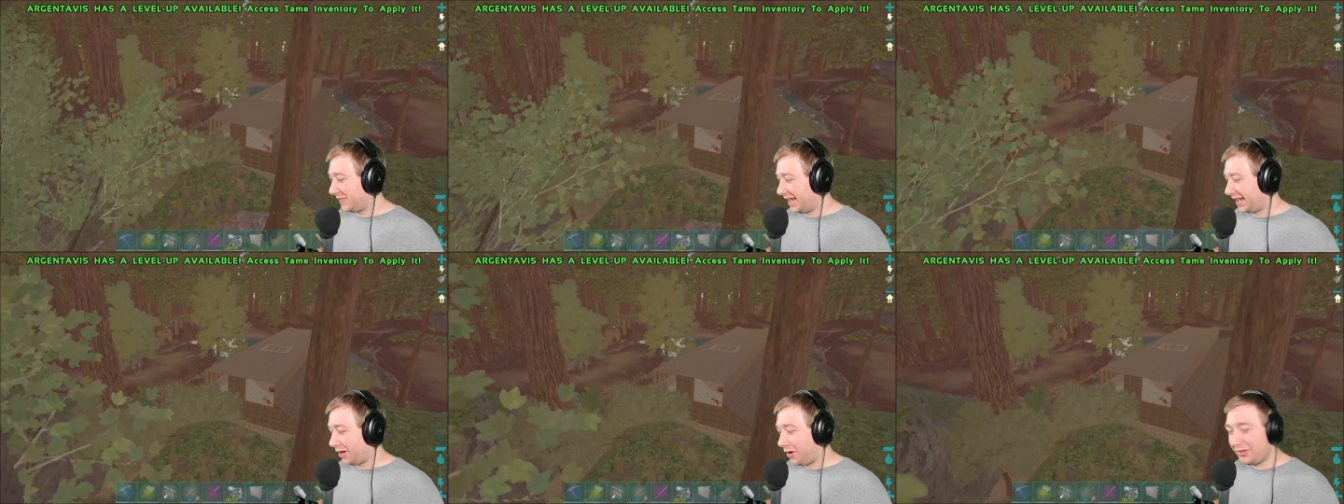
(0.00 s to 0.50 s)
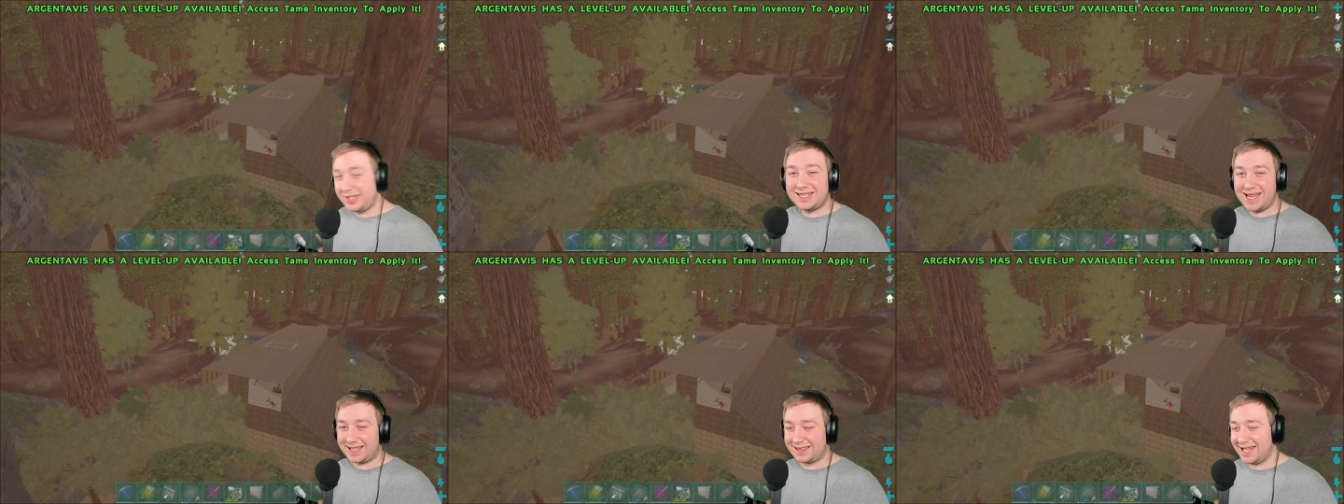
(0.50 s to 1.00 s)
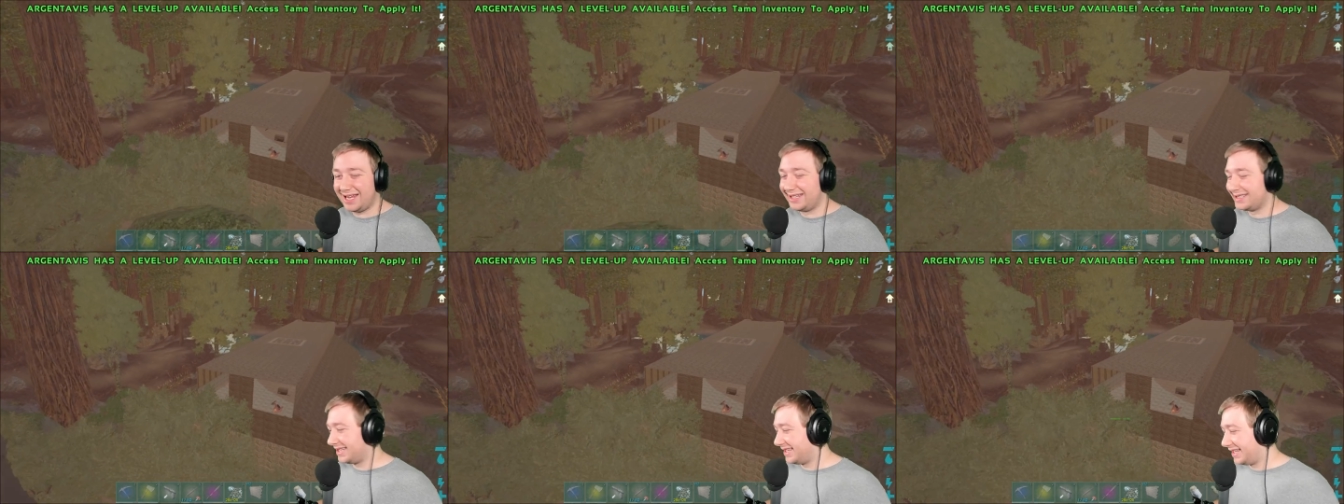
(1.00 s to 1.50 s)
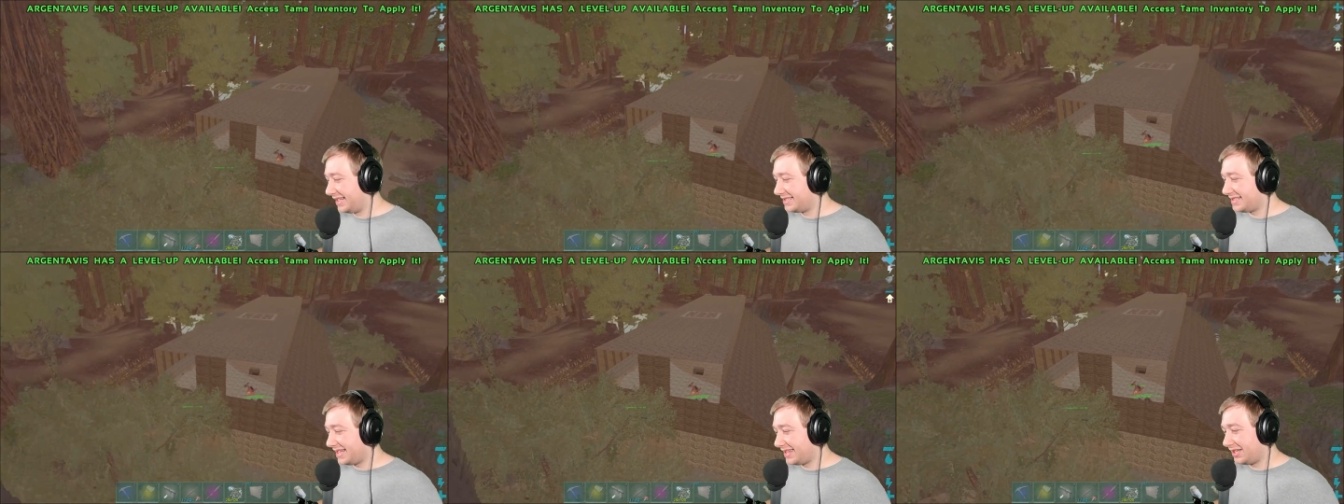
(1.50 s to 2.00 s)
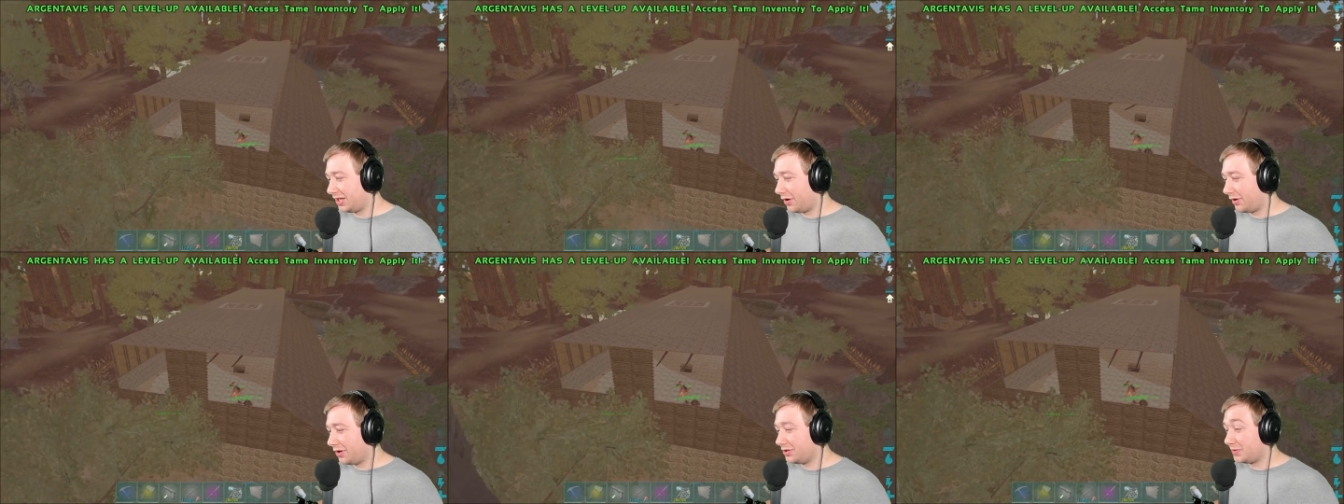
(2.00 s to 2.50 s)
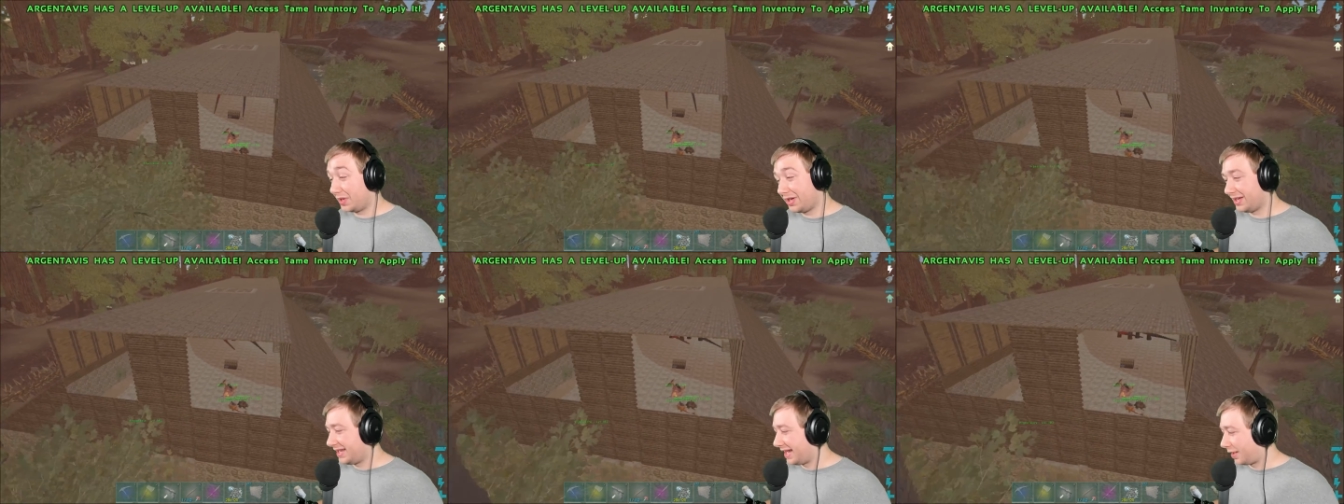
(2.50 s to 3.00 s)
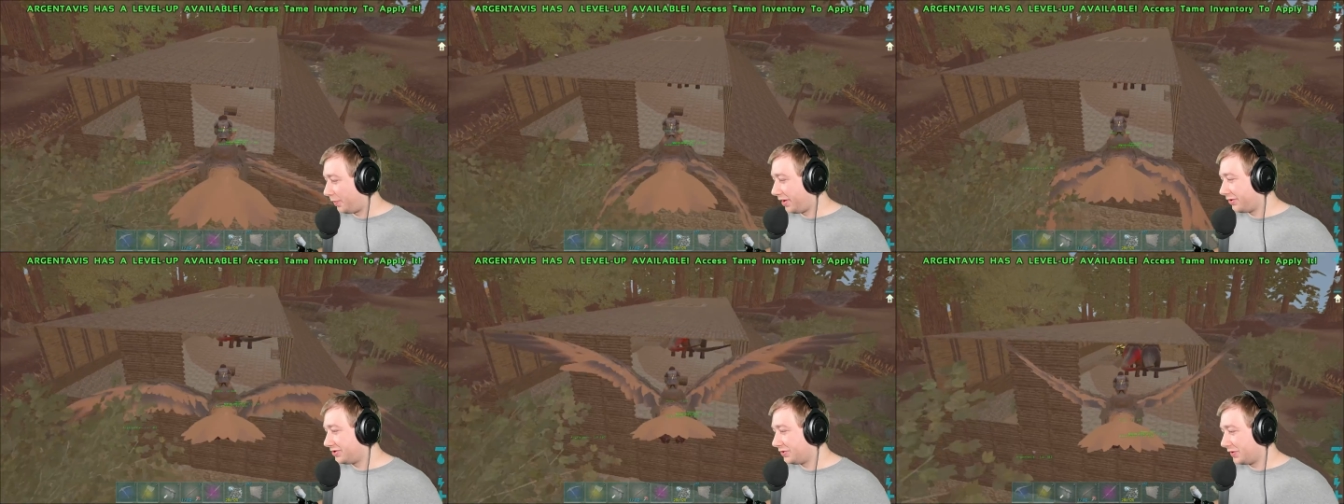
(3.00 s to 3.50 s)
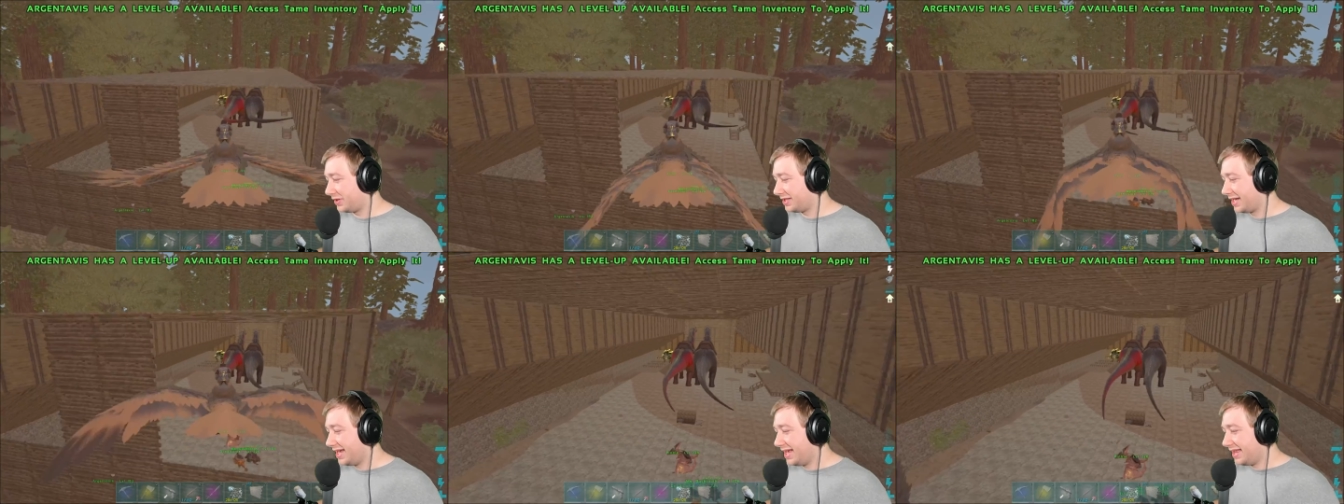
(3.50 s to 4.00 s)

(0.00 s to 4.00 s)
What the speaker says: Like all the tech things. And then instead of the dodos, we can get tech parasaurs.